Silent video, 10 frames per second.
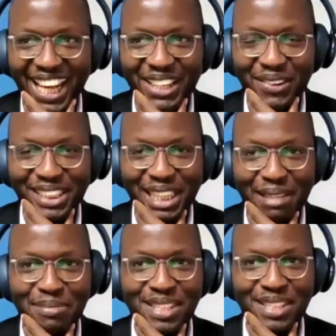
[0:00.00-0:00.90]
Uh, you know, at
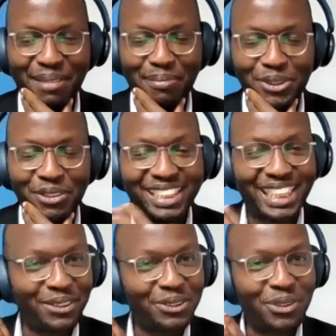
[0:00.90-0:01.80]
times, uh, most of
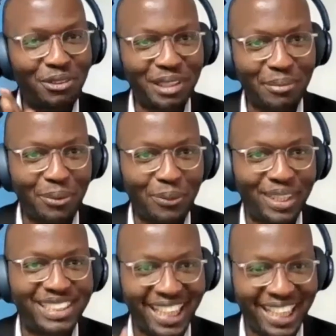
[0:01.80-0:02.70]
us are not comfortable
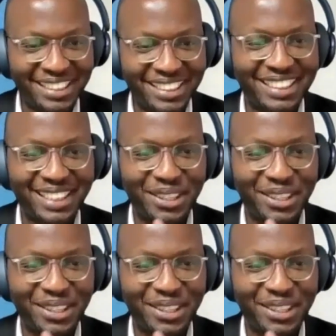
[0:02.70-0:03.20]
with silence.